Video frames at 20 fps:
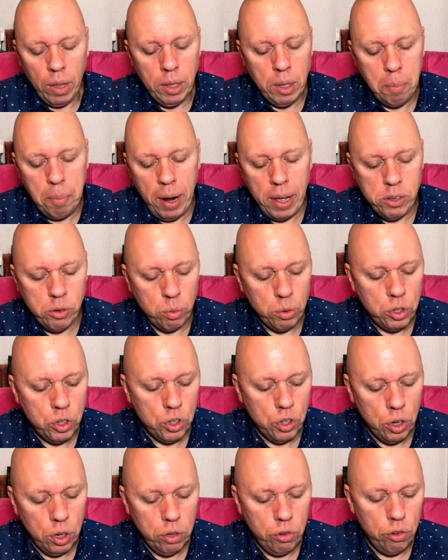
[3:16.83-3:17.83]
The place was
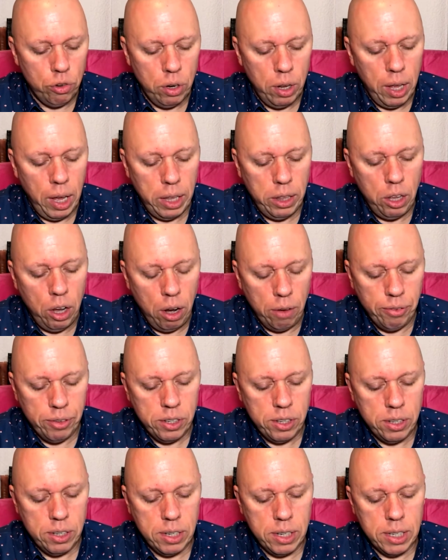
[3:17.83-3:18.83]
searched and the
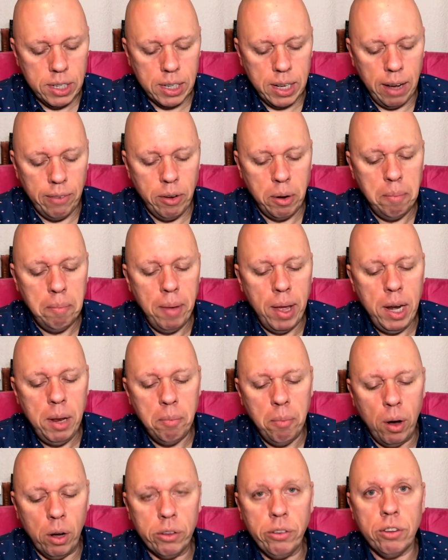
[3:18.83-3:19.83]
officers discovered
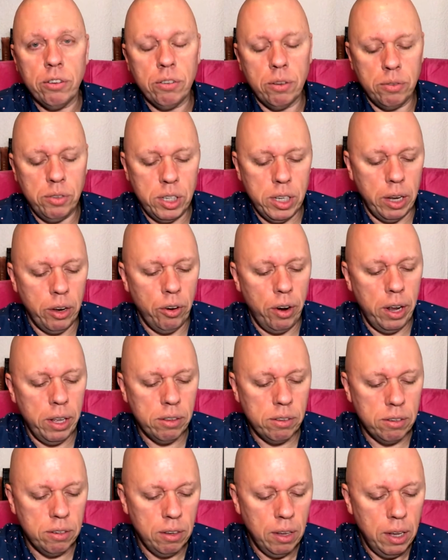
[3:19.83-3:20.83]
many boxes of
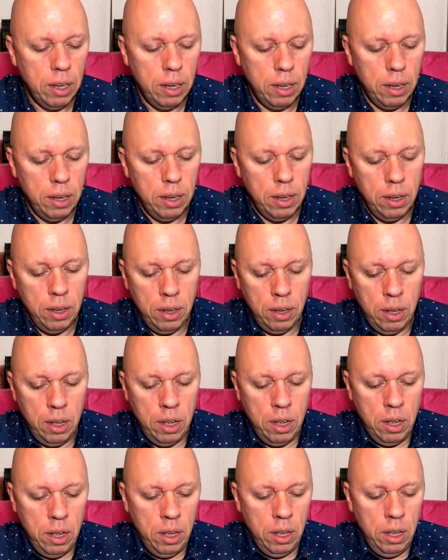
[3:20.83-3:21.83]
cigarettes.
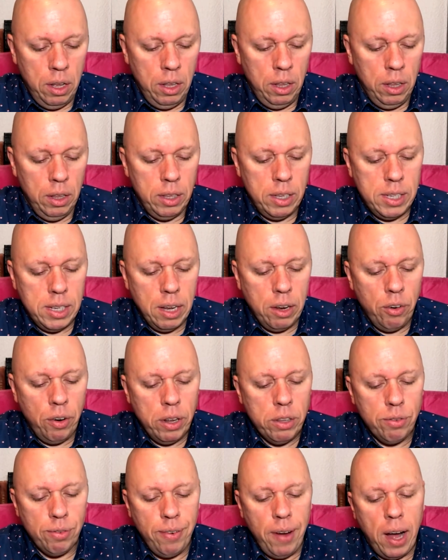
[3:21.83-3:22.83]
The
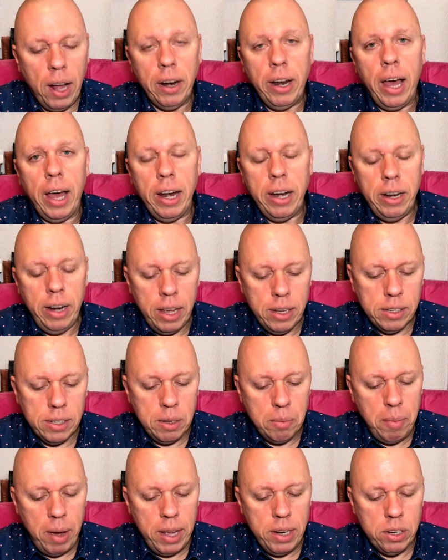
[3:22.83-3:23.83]
cigarettes found had an
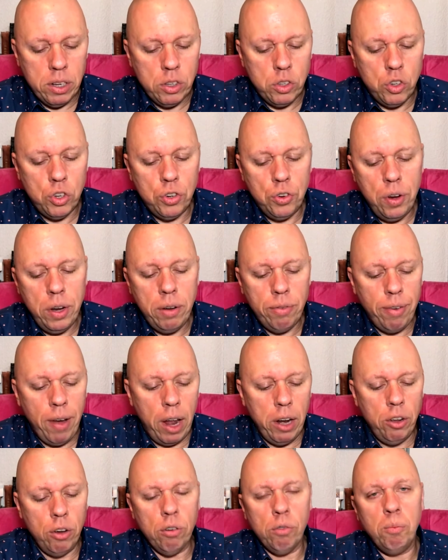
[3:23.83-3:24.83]
estimated street
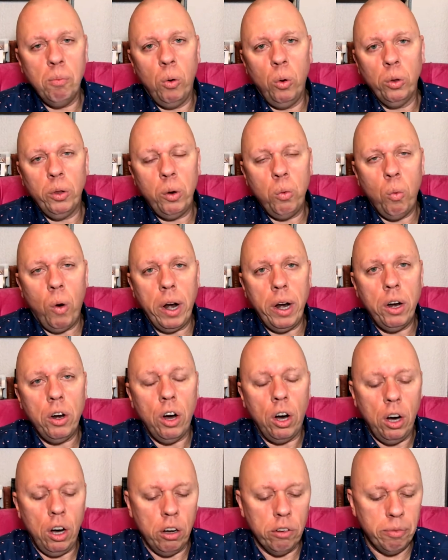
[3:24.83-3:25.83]
value of more than
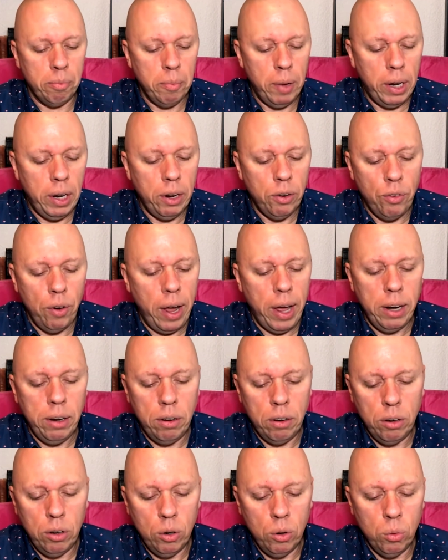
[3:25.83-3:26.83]
1.5 million
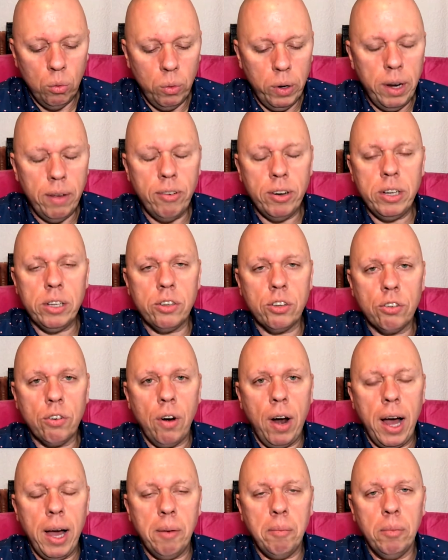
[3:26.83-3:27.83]
rand. We never
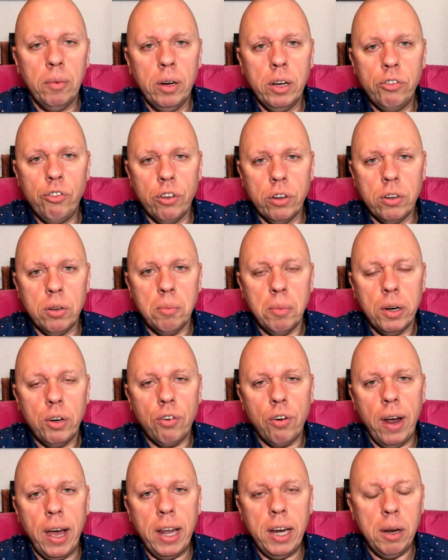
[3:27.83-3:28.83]
describe legitimate
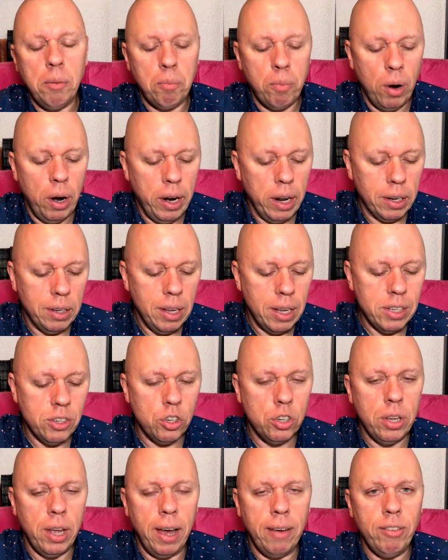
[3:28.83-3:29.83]
trade in product
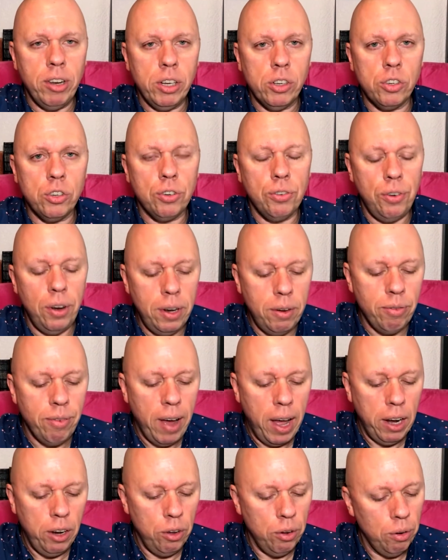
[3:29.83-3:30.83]
as having a street
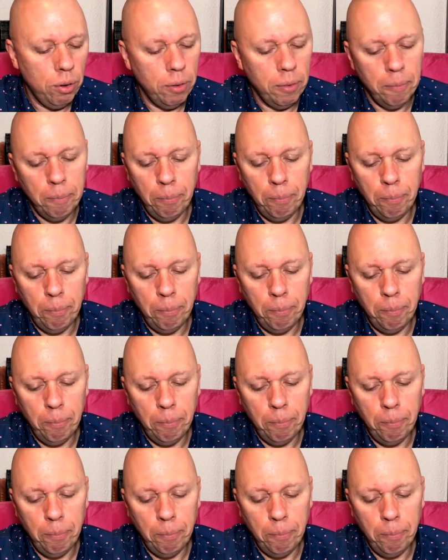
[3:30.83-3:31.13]
value.